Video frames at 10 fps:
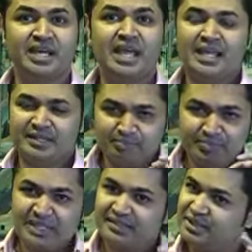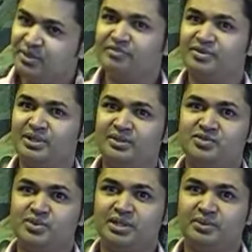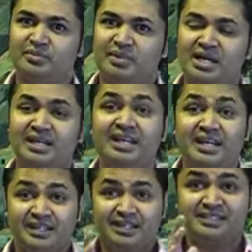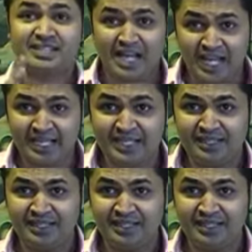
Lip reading: And the big thing I've realised working with Marc, there's A,